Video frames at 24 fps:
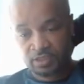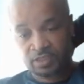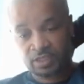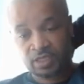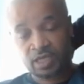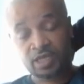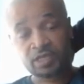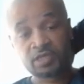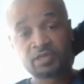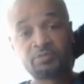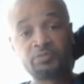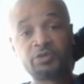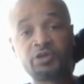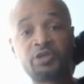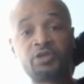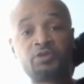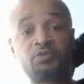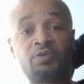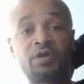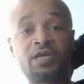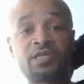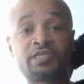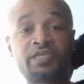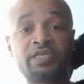I can barely
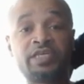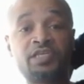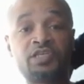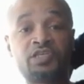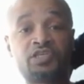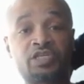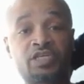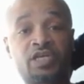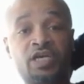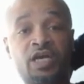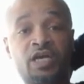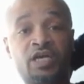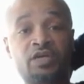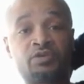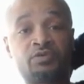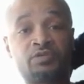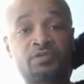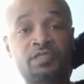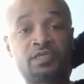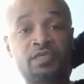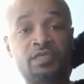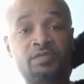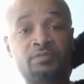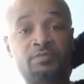watch any Chicago
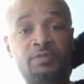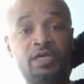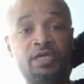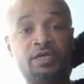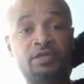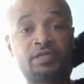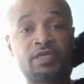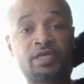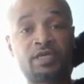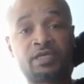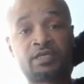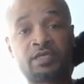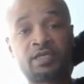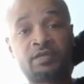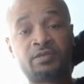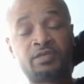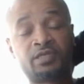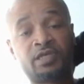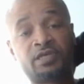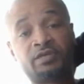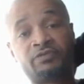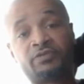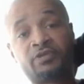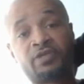team now. I
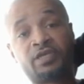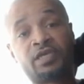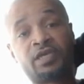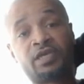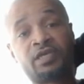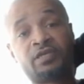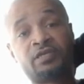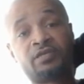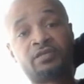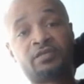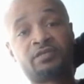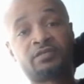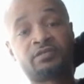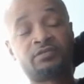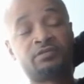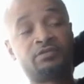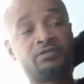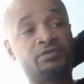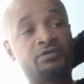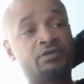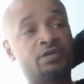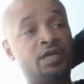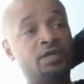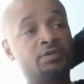definitely can't. You
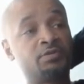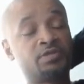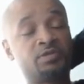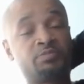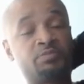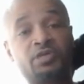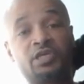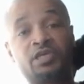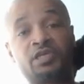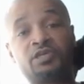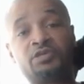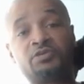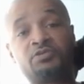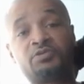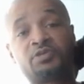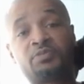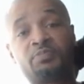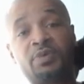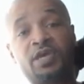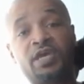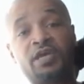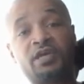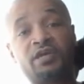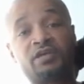know, I was a big, huge
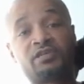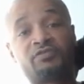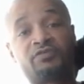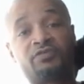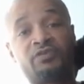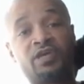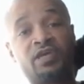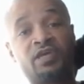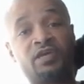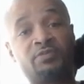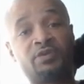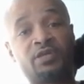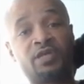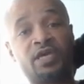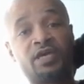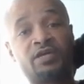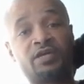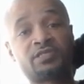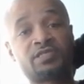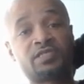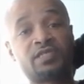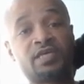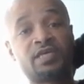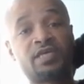Bears fan, but now
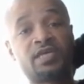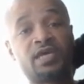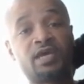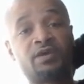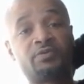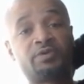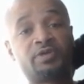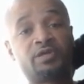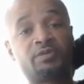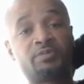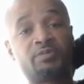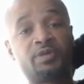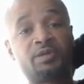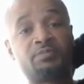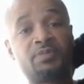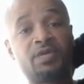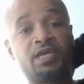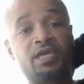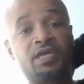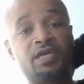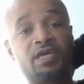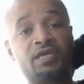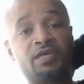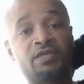since they got rid of my
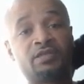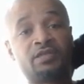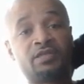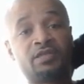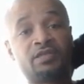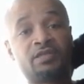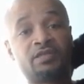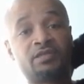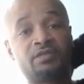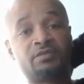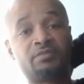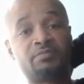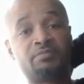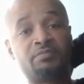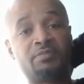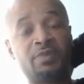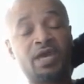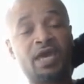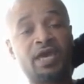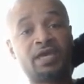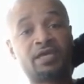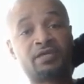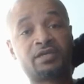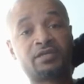man,
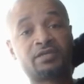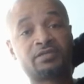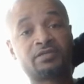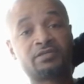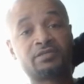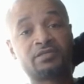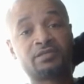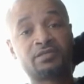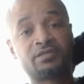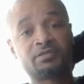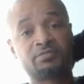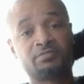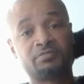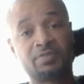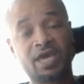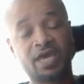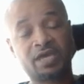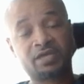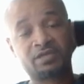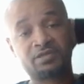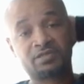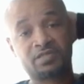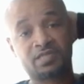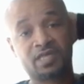Mac, the
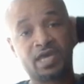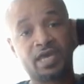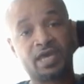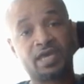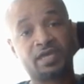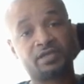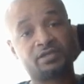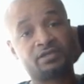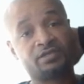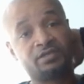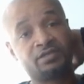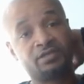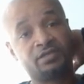Mac attack,